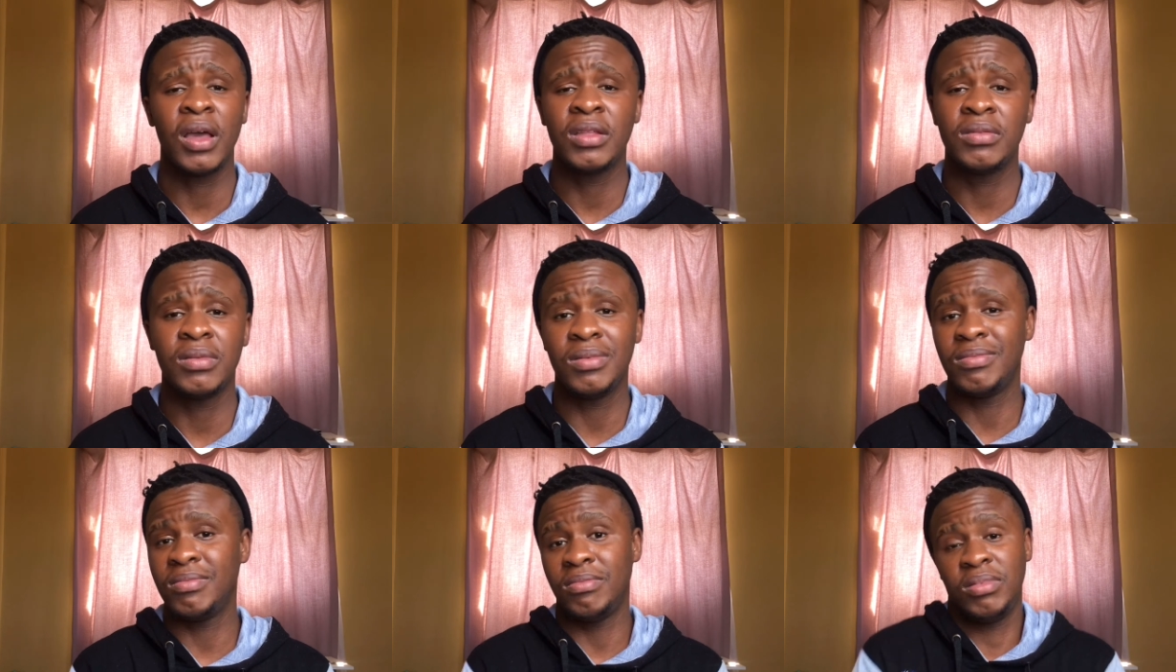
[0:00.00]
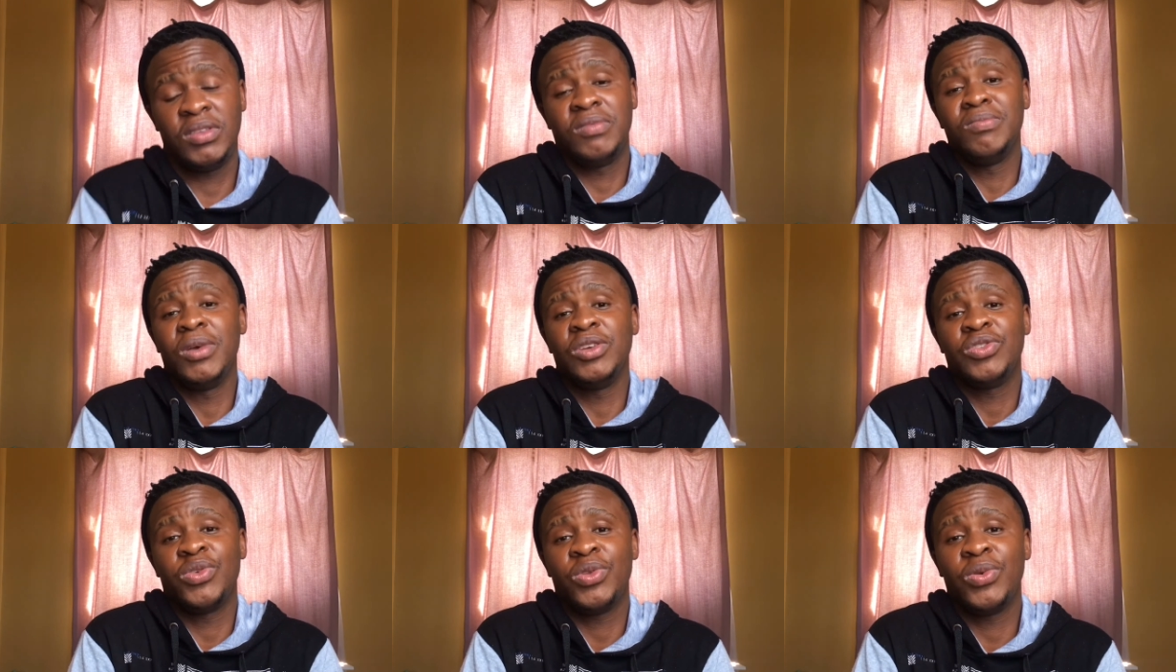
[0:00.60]
I
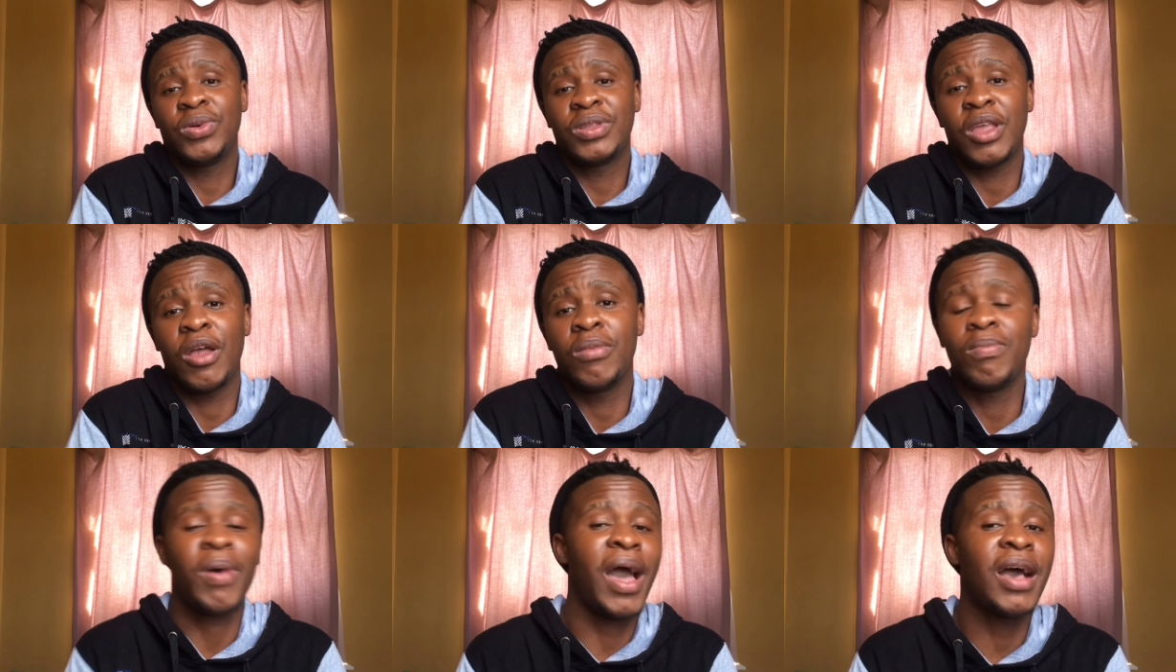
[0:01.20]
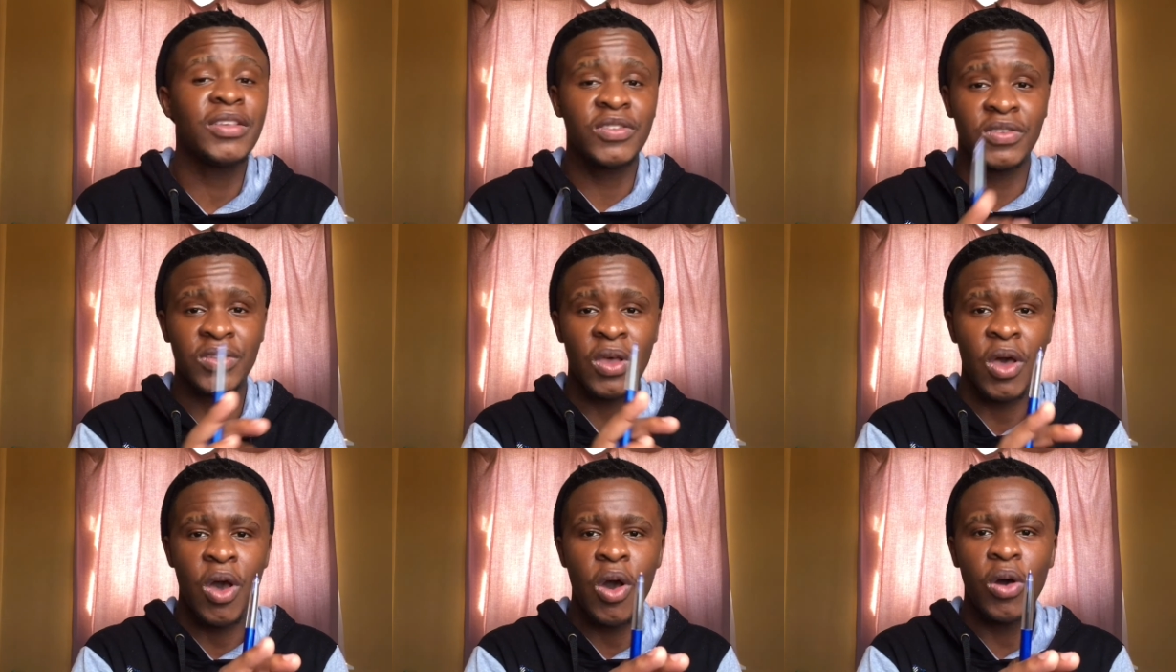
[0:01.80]
smash on lockdown.
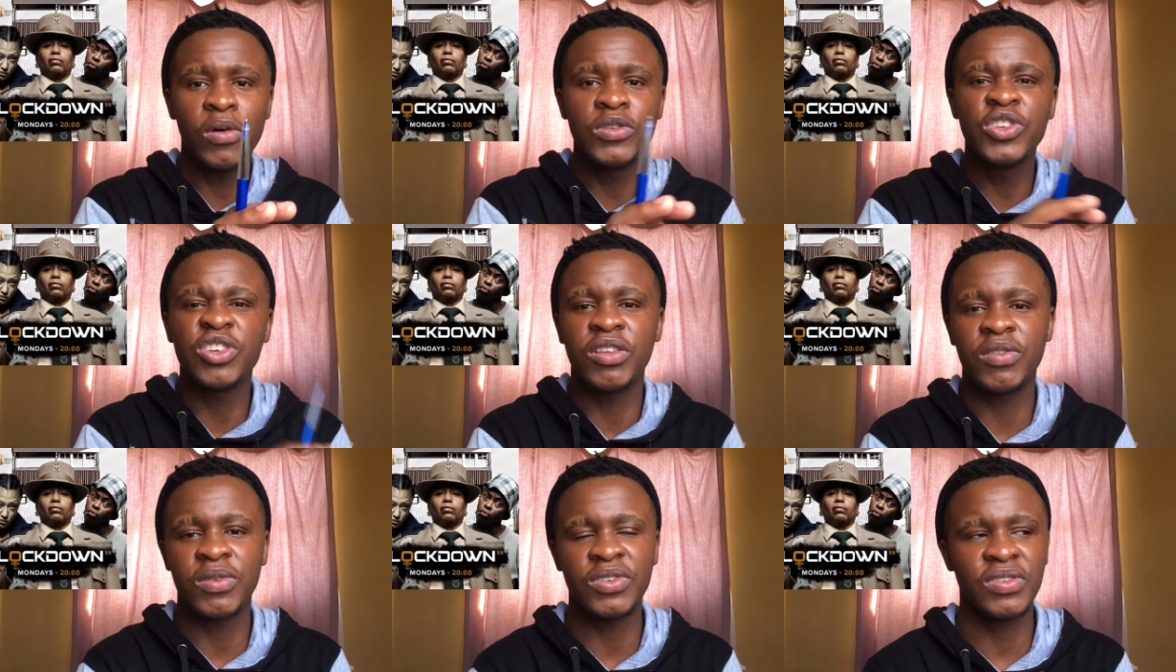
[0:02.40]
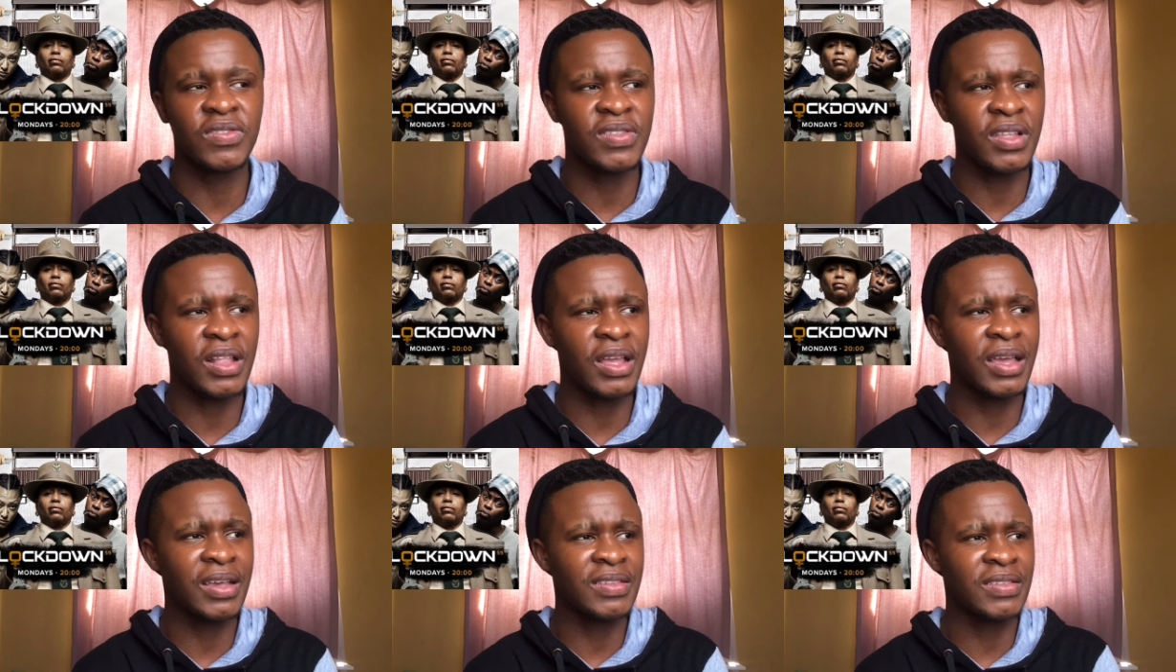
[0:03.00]
Pass on generations the
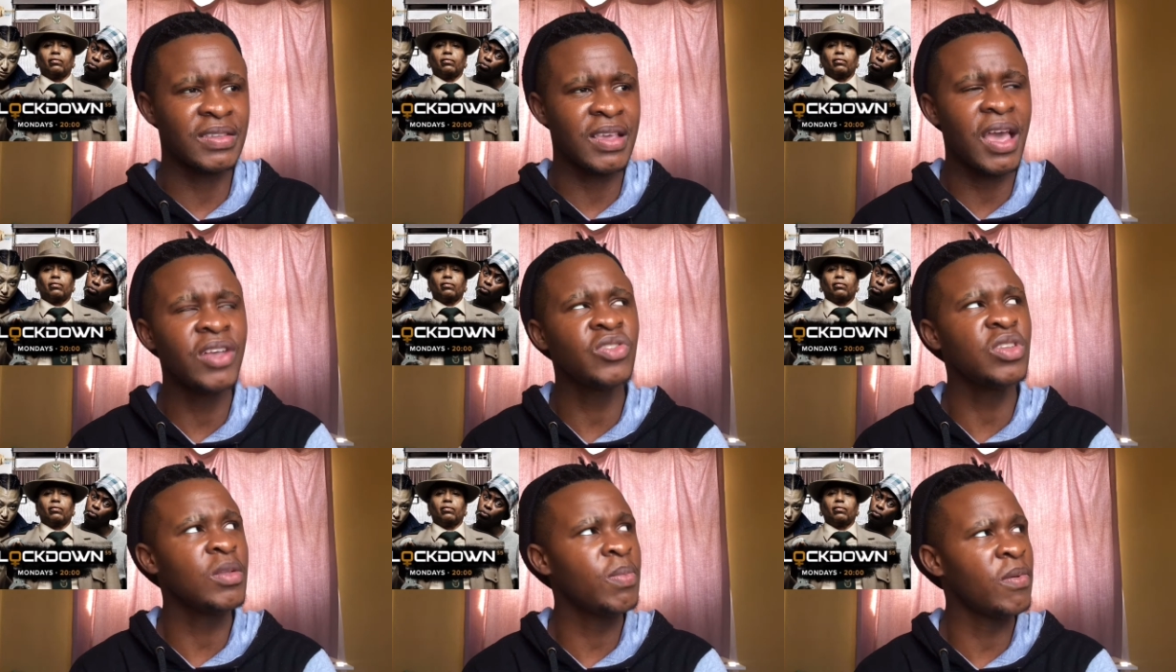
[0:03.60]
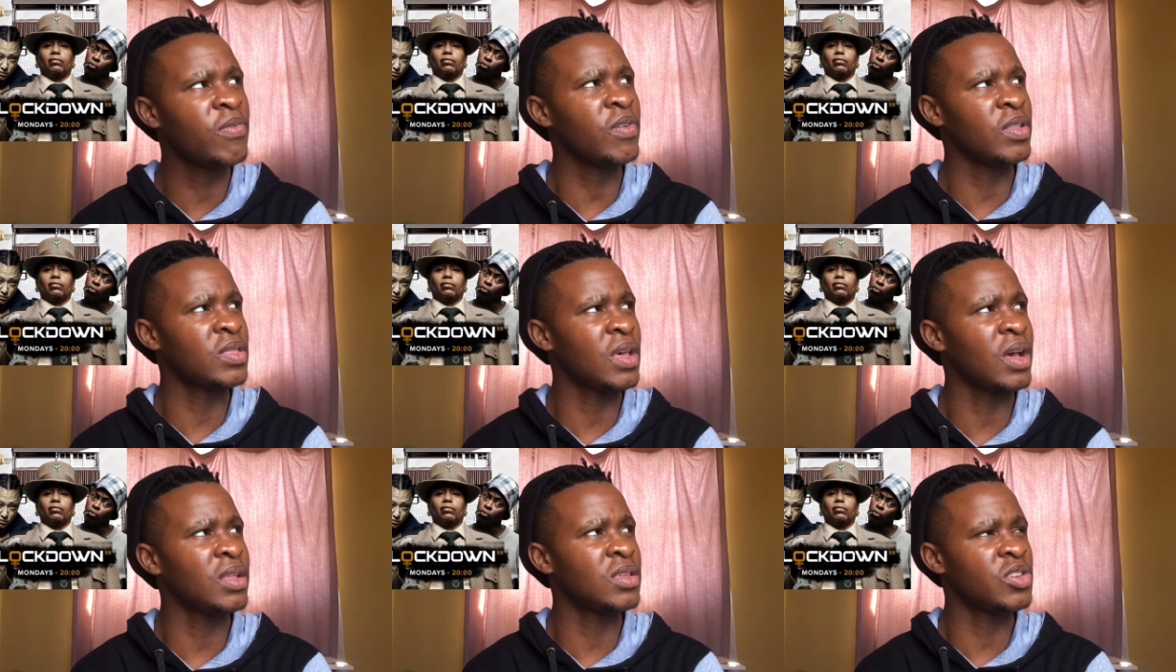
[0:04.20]
legacy. I actually prefer
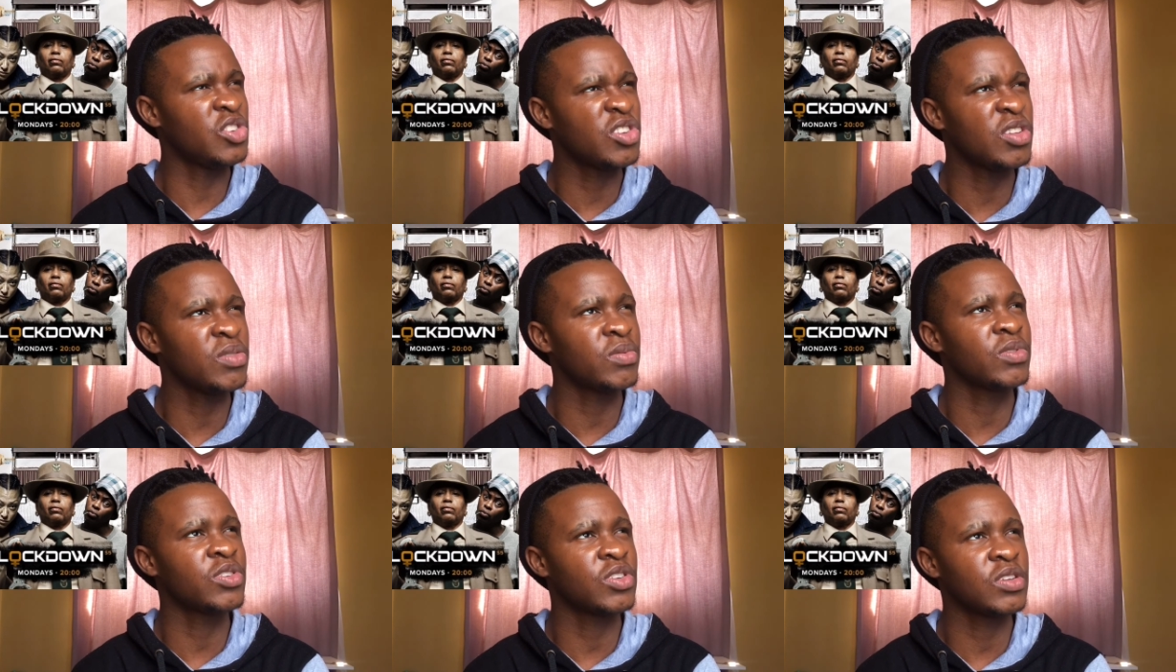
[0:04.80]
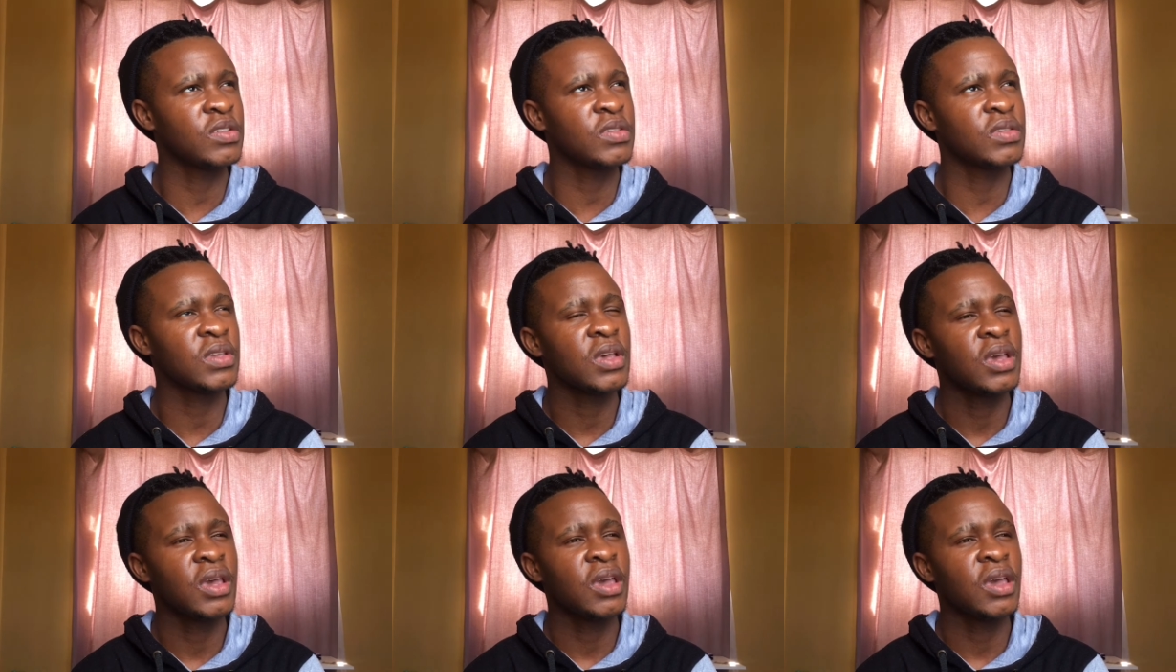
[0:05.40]
the other generations.